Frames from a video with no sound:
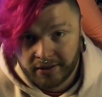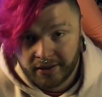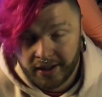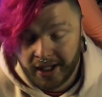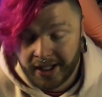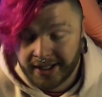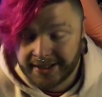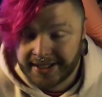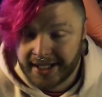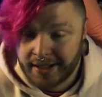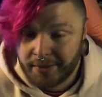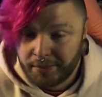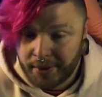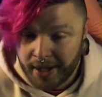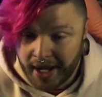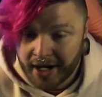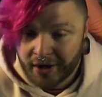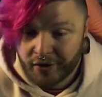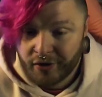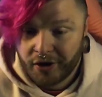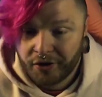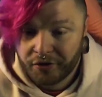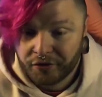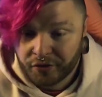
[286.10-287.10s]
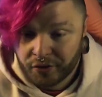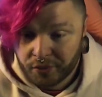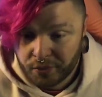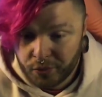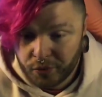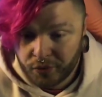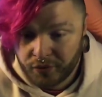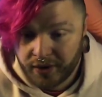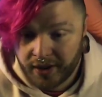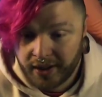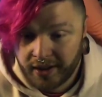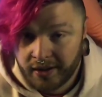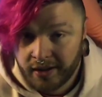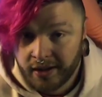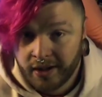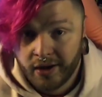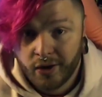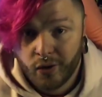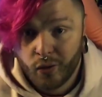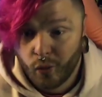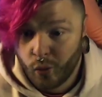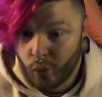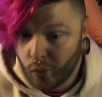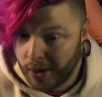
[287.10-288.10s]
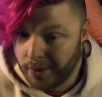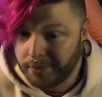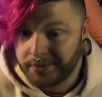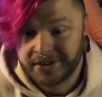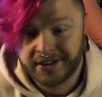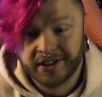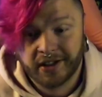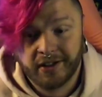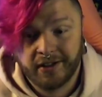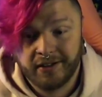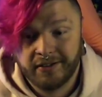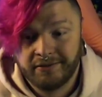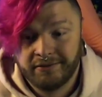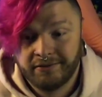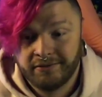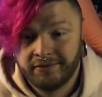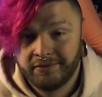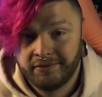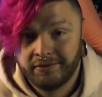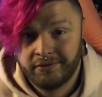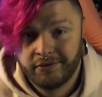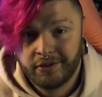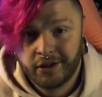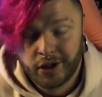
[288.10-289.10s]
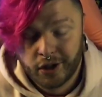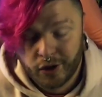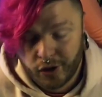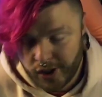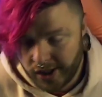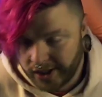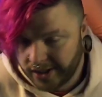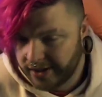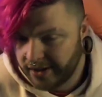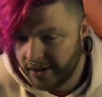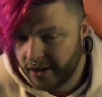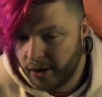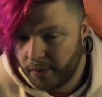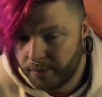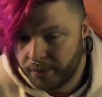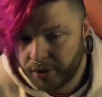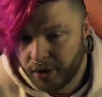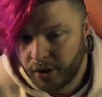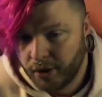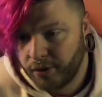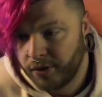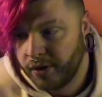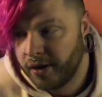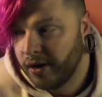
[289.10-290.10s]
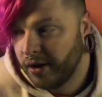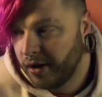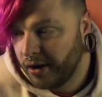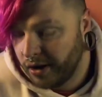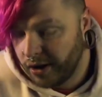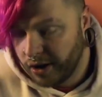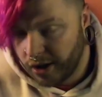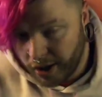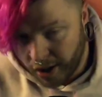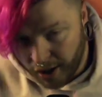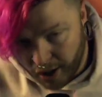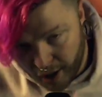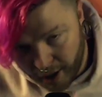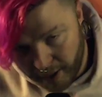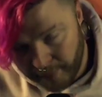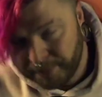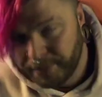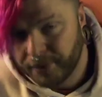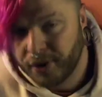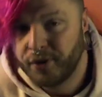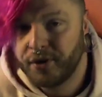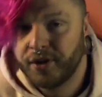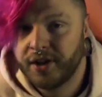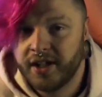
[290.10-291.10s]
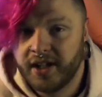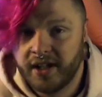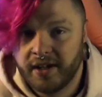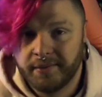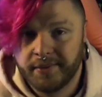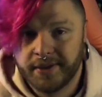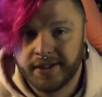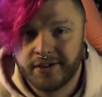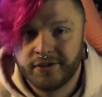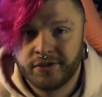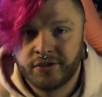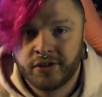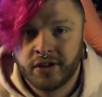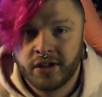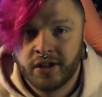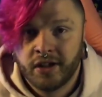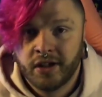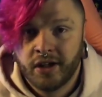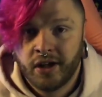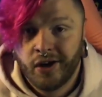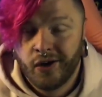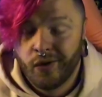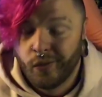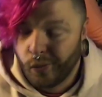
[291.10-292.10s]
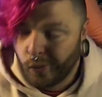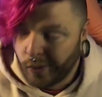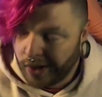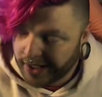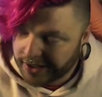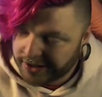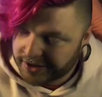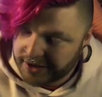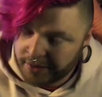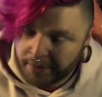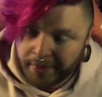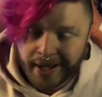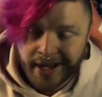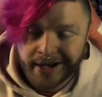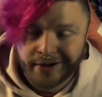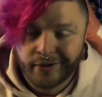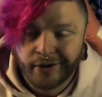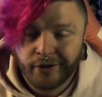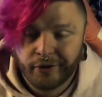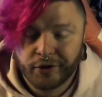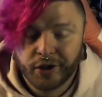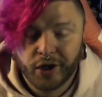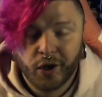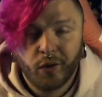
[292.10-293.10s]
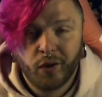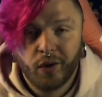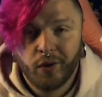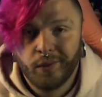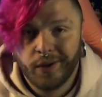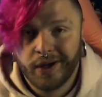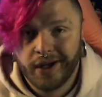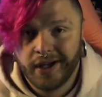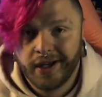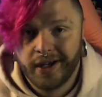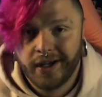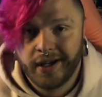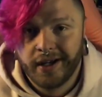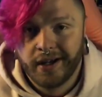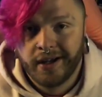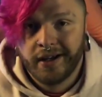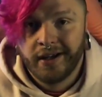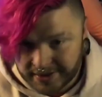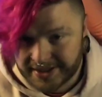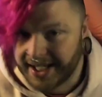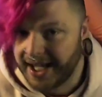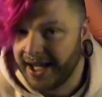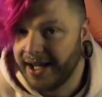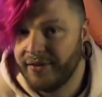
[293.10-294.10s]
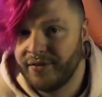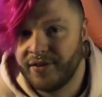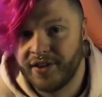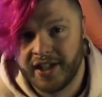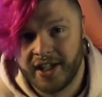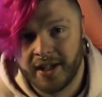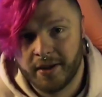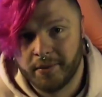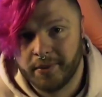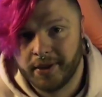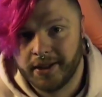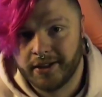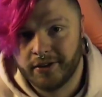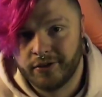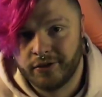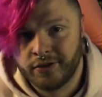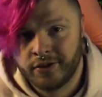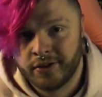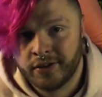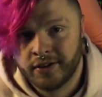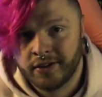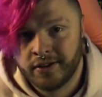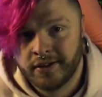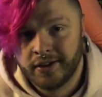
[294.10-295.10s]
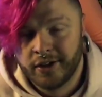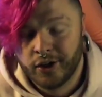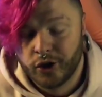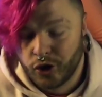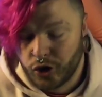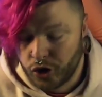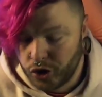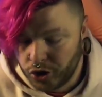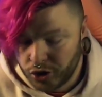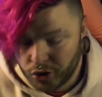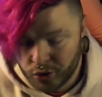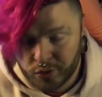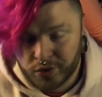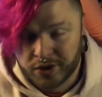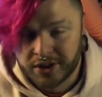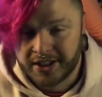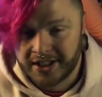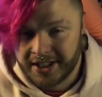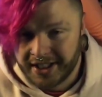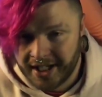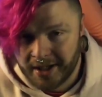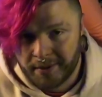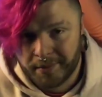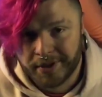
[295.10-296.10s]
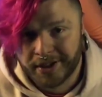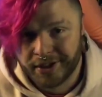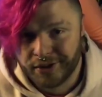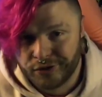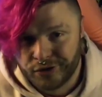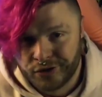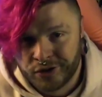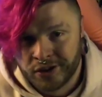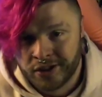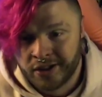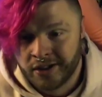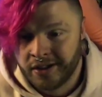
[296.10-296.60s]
It's a background removing website. Click the upload an image, watch the background go away, save the image, use the image,